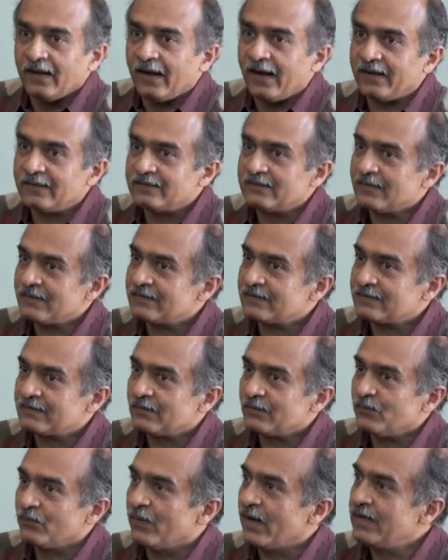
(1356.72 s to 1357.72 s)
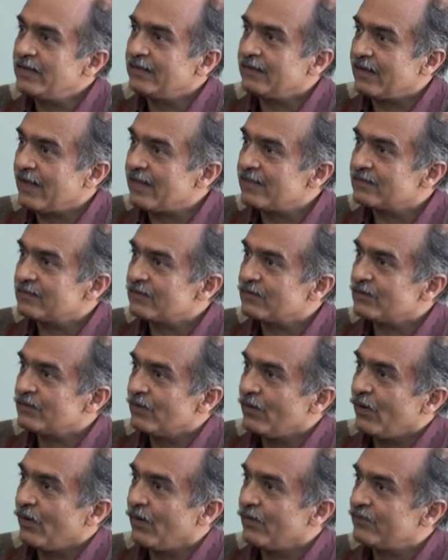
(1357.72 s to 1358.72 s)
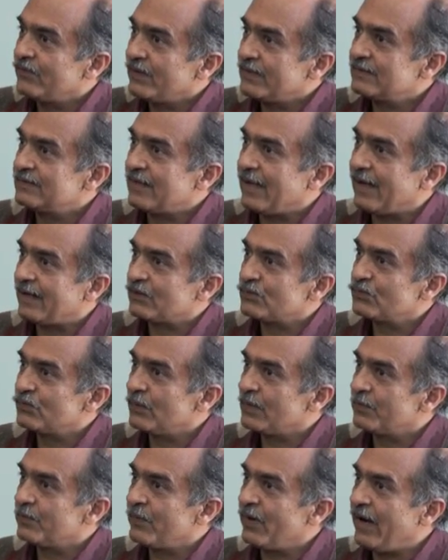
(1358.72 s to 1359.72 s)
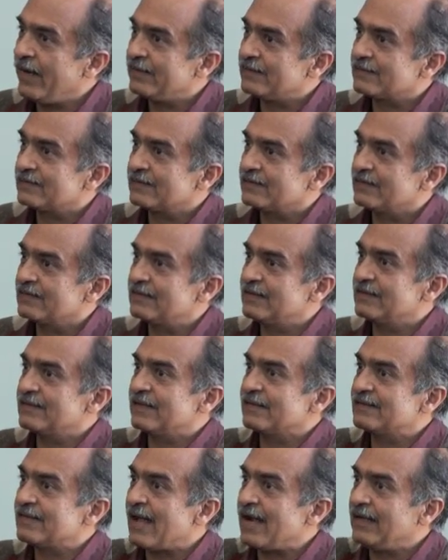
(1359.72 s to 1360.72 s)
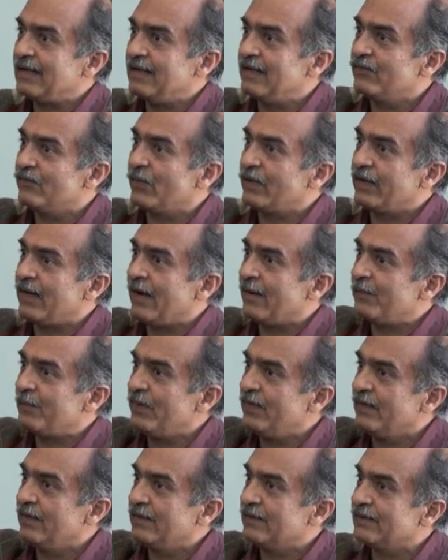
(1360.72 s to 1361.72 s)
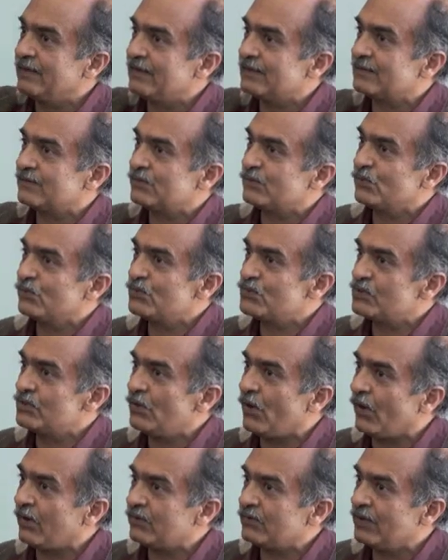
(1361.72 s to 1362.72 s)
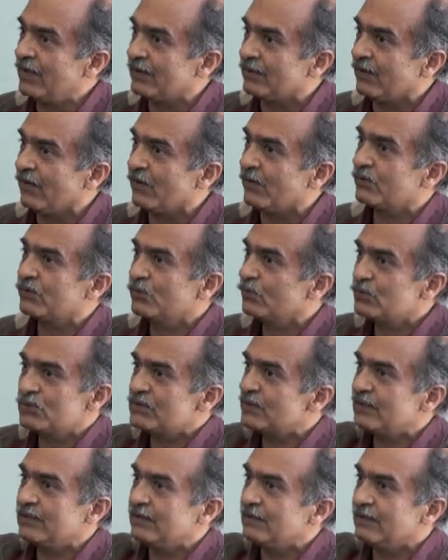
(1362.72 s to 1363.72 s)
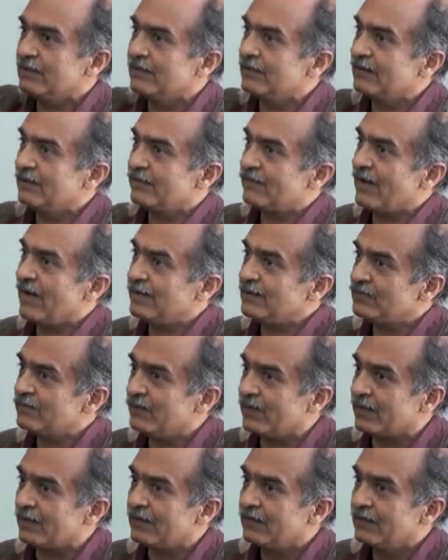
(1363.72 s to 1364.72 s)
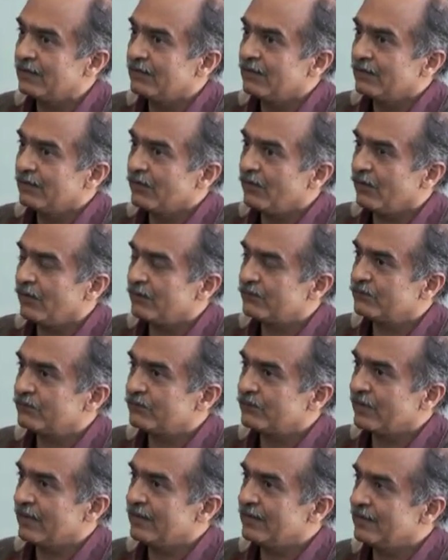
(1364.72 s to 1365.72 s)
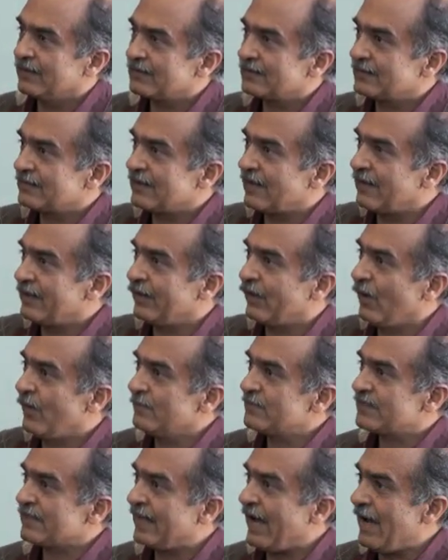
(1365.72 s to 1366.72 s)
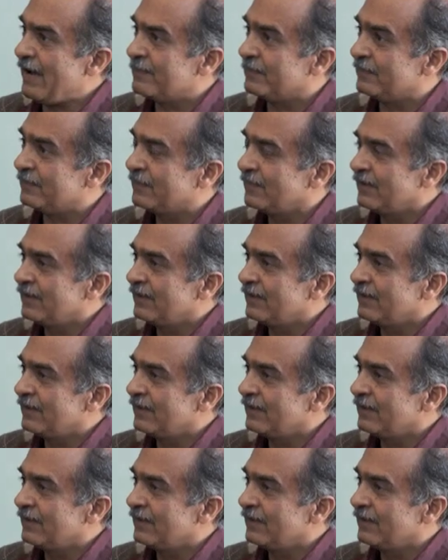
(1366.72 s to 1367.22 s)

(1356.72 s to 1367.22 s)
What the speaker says: at just 1/10 of its actual price. This is exactly what happened in this 2G auction or 2G transfer in this telecom scam.